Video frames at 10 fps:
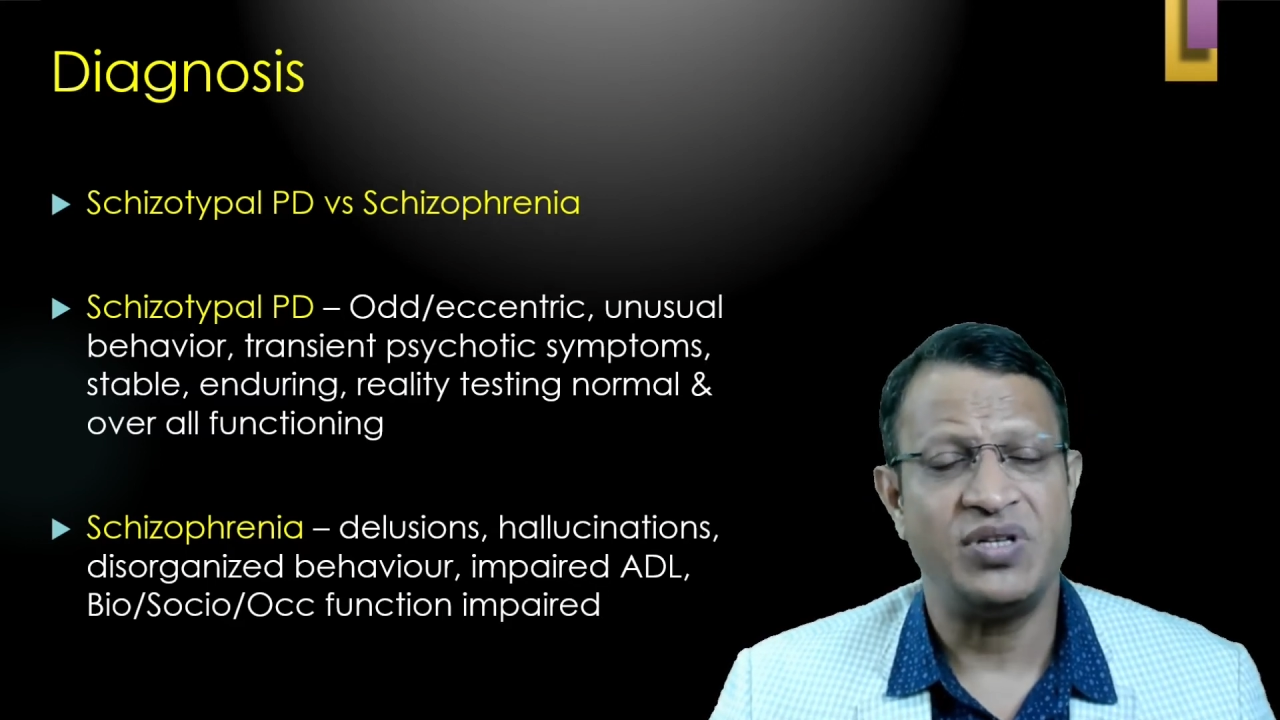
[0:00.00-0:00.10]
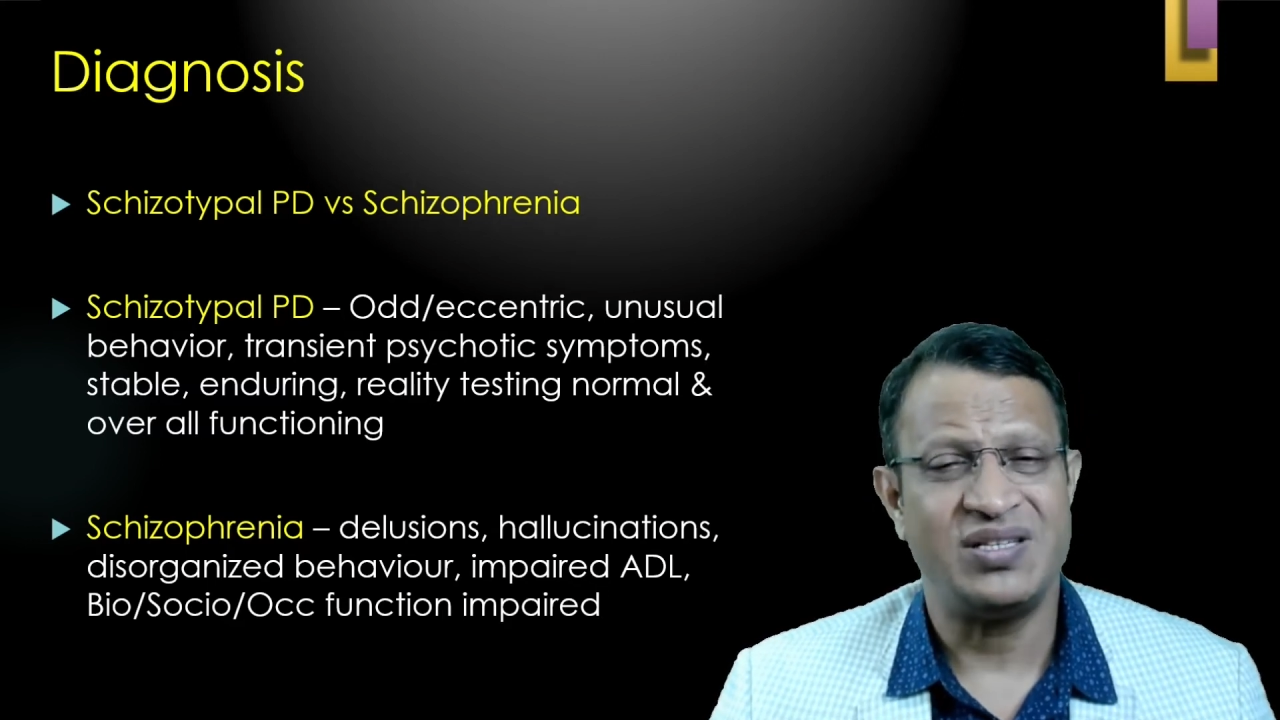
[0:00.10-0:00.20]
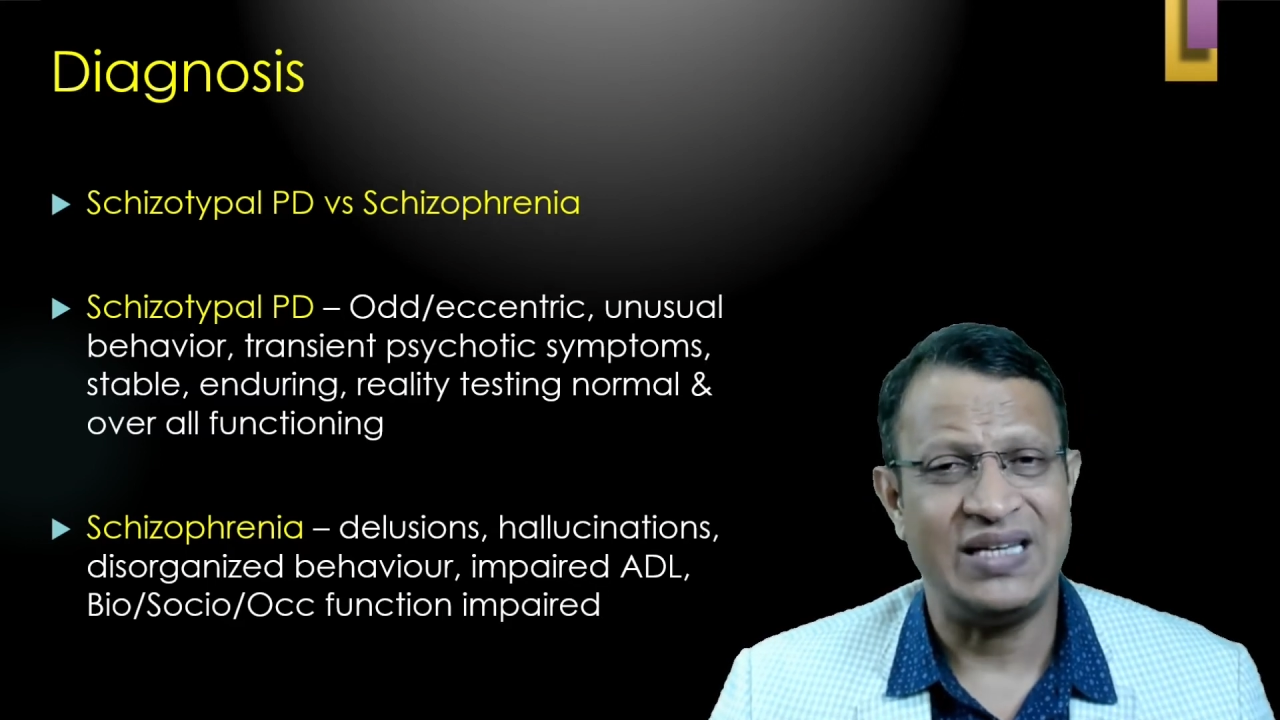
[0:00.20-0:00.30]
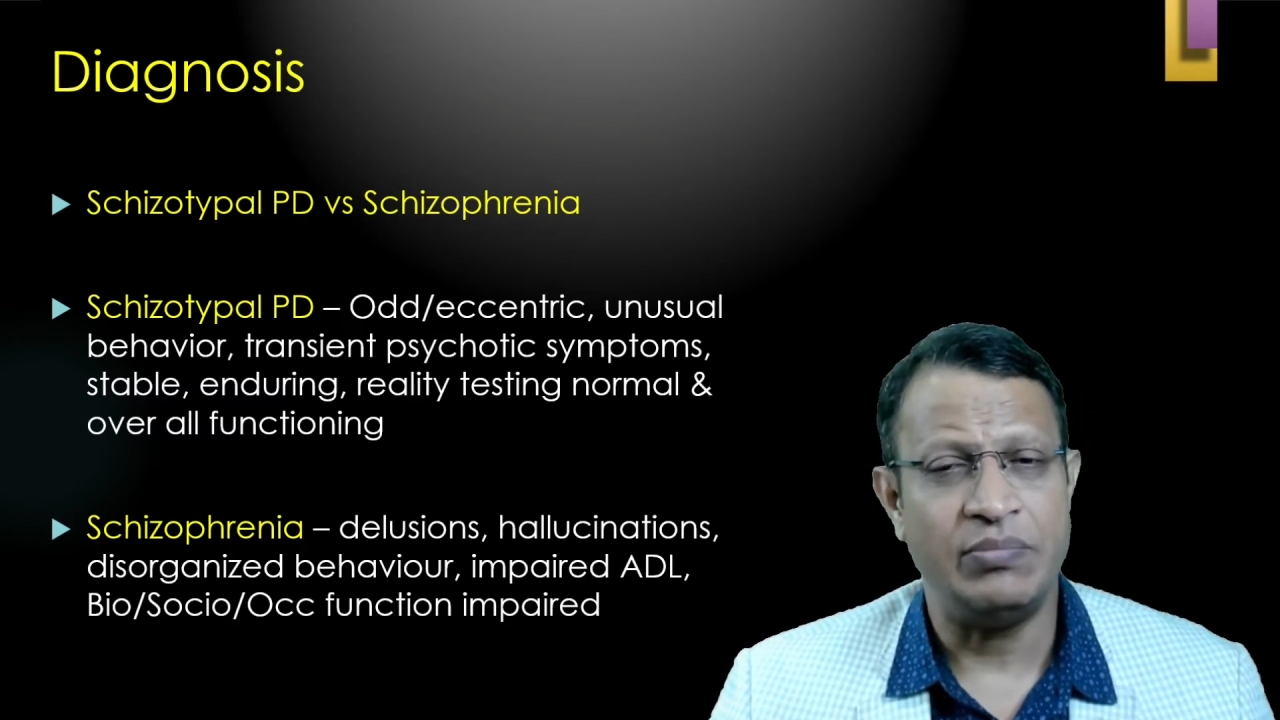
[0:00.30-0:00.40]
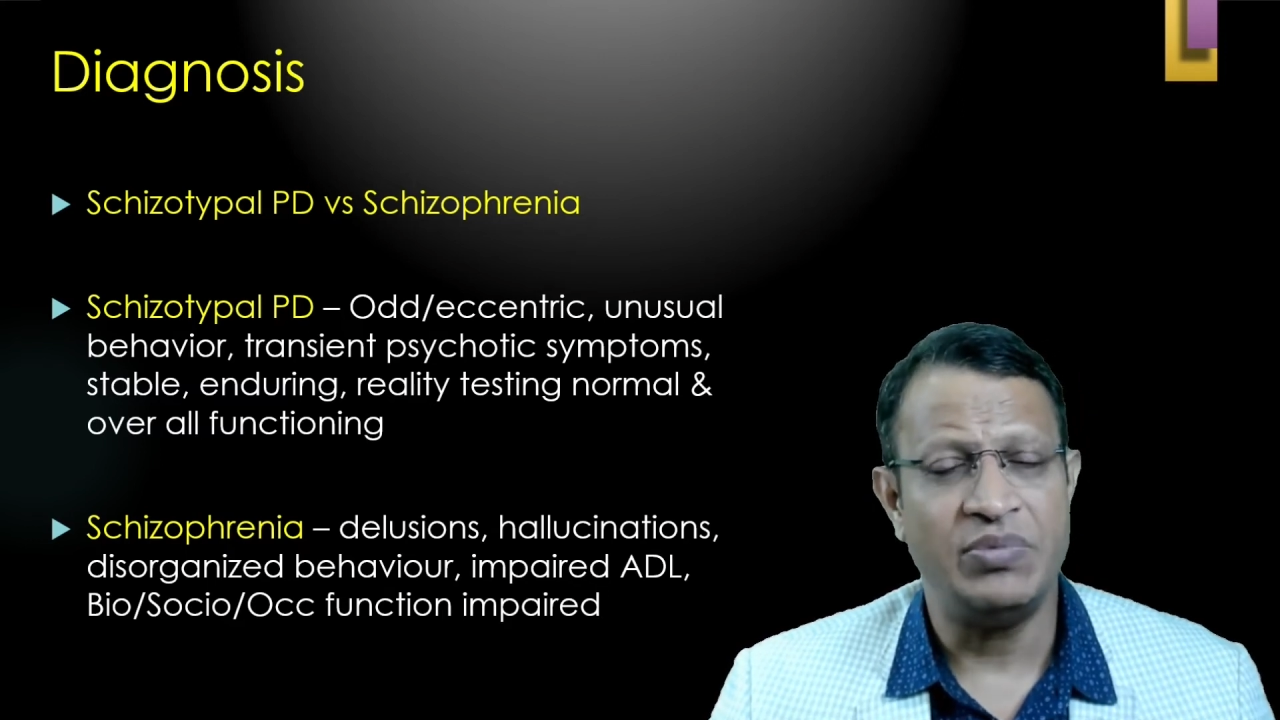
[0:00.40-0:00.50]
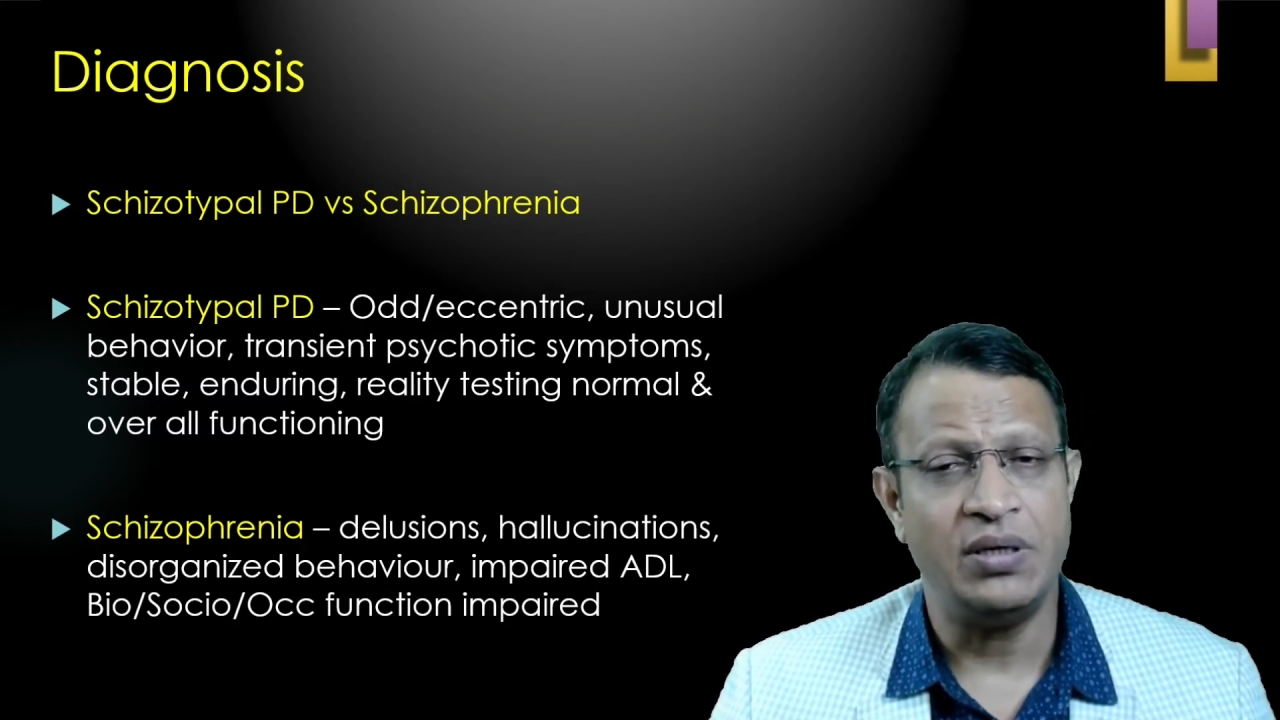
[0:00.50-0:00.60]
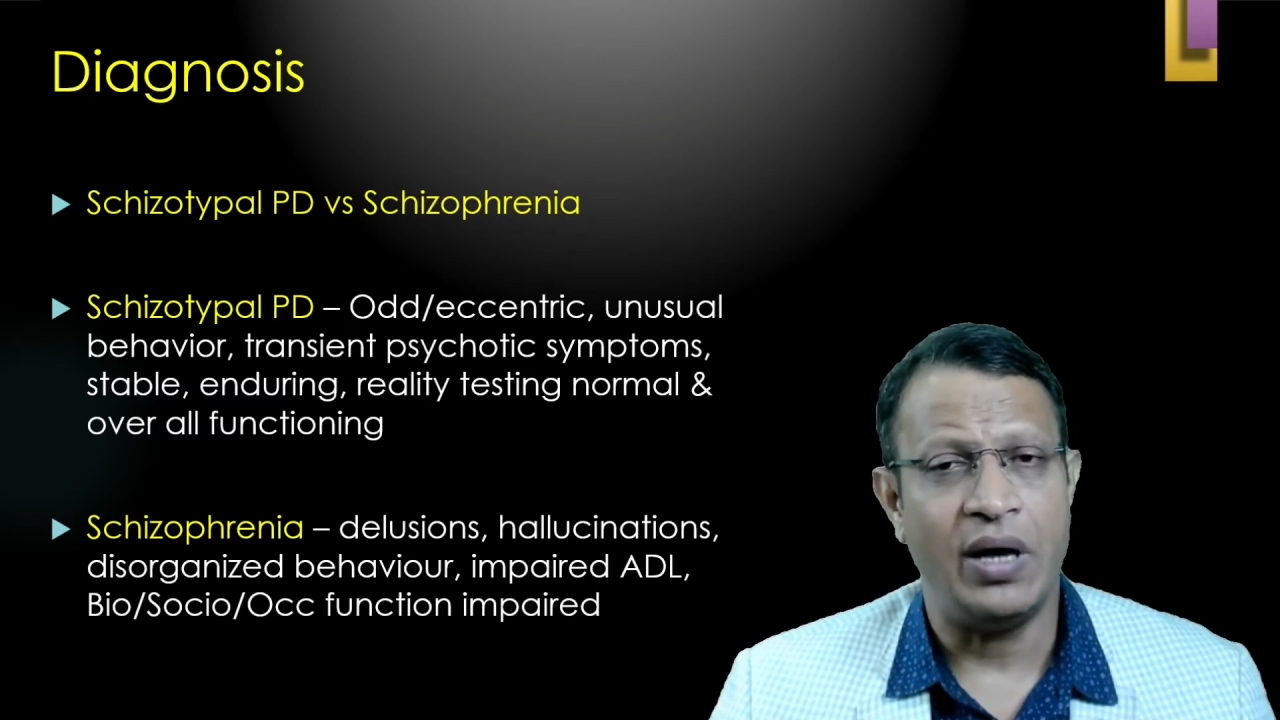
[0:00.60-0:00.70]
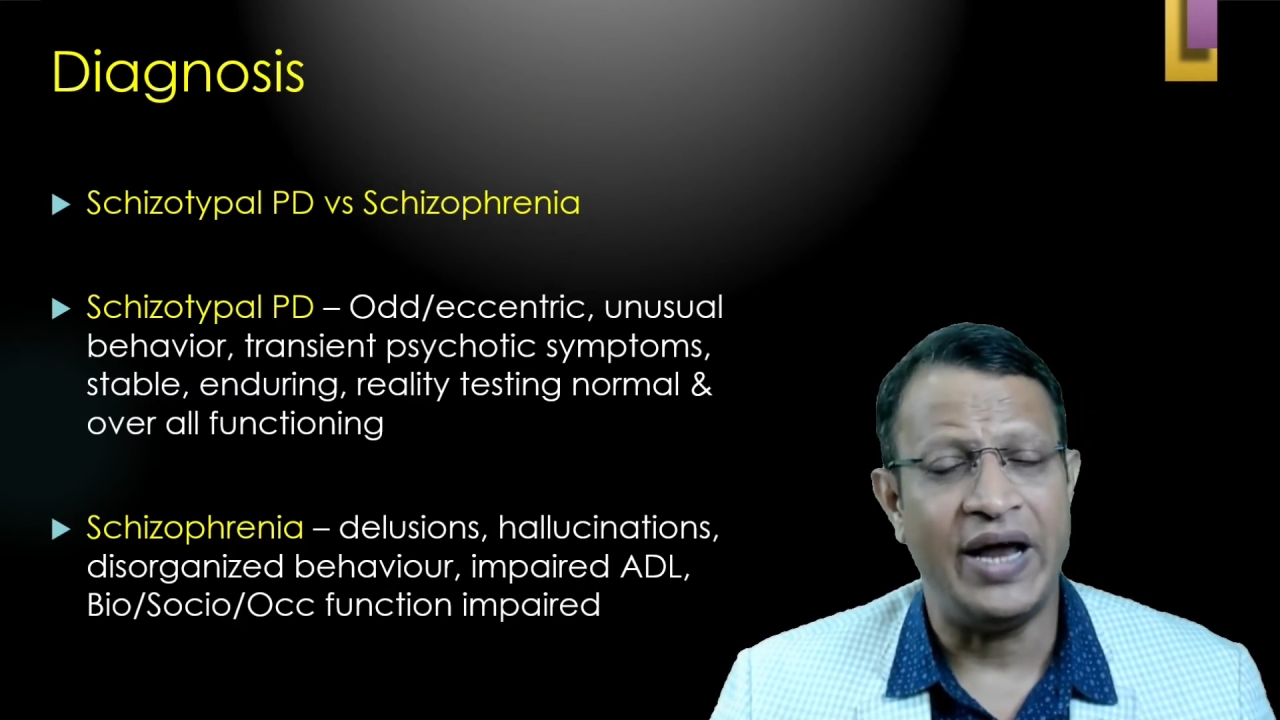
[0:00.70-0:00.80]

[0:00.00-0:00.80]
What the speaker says: stable,